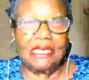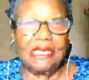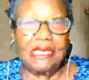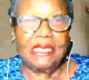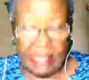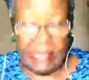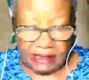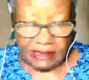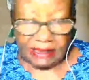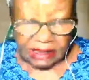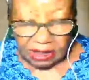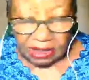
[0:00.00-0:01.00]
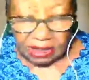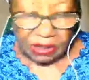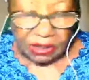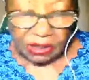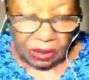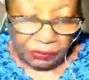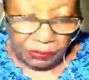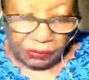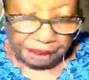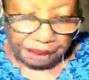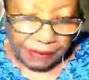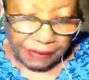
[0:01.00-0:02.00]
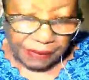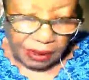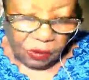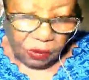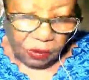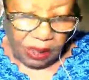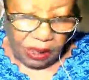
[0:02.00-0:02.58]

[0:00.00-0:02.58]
but on this app is for and